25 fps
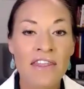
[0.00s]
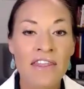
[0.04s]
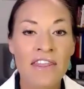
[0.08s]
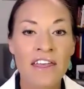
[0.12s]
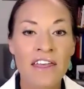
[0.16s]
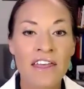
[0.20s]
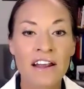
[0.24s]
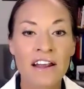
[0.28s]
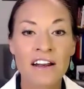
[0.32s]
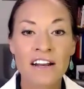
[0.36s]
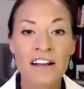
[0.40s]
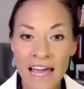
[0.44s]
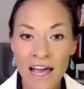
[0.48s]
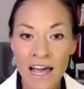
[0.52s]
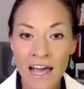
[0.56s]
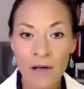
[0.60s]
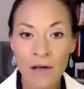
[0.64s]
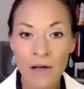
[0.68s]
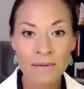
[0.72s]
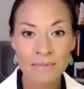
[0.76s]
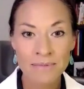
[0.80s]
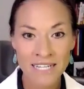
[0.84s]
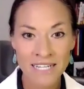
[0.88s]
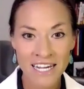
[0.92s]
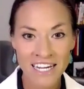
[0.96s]
that are going to
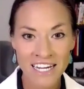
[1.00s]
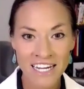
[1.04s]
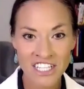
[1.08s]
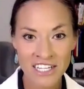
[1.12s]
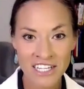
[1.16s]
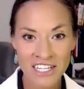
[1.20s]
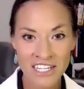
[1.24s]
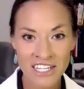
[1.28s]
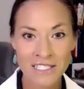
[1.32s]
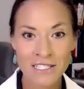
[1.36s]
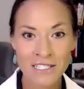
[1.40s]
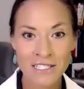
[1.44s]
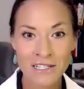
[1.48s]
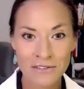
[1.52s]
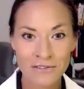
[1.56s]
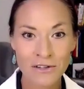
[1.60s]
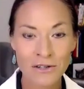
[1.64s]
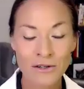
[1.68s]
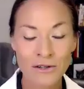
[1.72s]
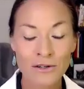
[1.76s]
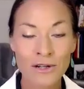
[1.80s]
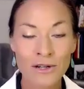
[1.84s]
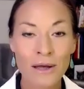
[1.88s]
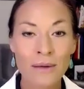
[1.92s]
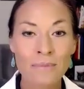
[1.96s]
help them digest their
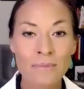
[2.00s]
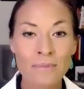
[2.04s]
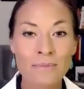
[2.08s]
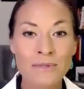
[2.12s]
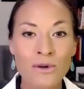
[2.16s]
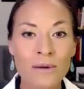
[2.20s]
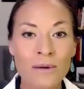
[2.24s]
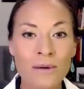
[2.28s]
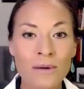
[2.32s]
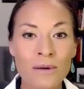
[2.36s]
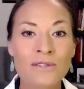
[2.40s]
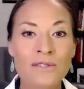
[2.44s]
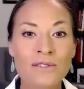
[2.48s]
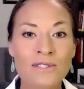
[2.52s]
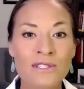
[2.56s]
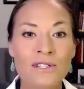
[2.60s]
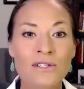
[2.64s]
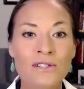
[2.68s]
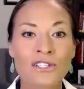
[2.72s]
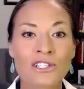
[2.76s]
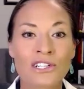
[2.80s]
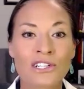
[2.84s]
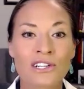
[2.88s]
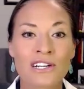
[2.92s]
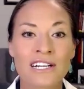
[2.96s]
food, absorb those
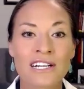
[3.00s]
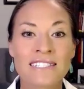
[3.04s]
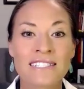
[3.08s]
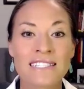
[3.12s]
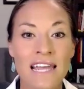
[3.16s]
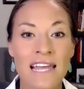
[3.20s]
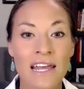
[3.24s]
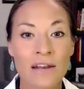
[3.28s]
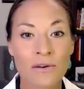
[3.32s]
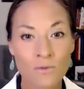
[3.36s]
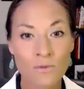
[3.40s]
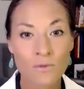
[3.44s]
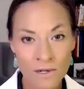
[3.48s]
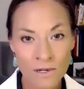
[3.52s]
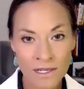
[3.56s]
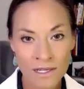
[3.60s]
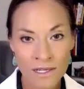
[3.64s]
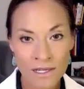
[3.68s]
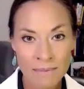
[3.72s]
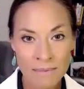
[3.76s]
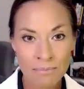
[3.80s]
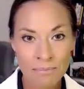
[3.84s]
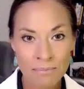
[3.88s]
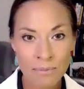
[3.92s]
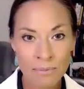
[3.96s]
nutrients, and
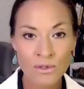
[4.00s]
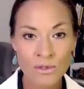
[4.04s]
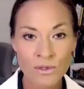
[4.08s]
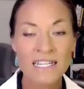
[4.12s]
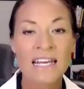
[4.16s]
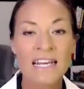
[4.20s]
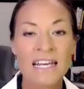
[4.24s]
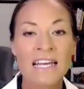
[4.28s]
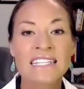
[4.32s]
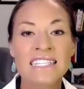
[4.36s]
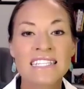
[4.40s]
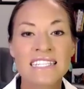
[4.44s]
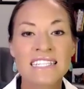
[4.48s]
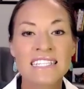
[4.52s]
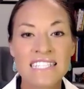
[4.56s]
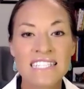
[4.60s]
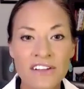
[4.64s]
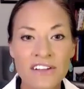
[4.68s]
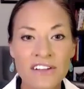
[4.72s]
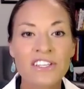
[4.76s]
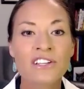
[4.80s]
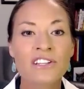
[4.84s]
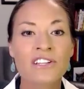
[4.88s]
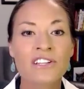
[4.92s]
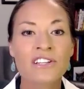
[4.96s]
really boost
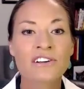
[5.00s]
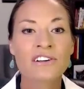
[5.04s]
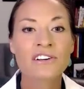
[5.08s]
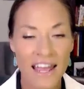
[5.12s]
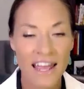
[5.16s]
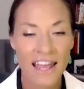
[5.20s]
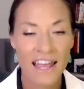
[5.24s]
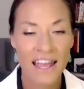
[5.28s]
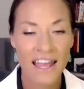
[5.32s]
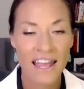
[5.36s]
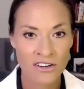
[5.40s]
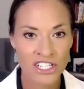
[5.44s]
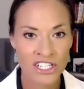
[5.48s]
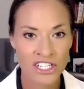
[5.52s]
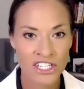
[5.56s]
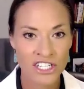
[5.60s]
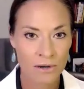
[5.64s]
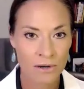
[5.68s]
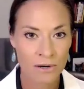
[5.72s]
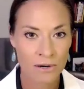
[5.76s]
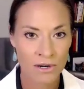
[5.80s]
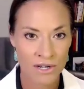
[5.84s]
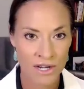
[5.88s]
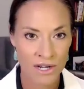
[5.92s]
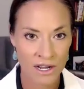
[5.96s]
cellular energy
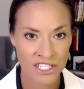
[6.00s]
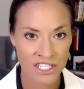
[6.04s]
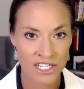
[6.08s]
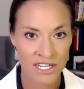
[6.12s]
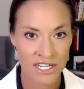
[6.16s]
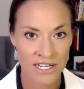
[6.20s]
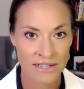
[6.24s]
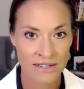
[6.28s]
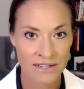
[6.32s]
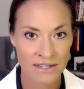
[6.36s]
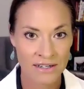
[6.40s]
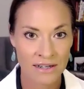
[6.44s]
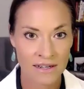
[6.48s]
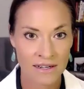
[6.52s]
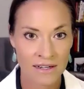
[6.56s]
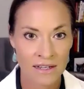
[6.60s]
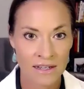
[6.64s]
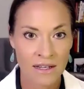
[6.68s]
production.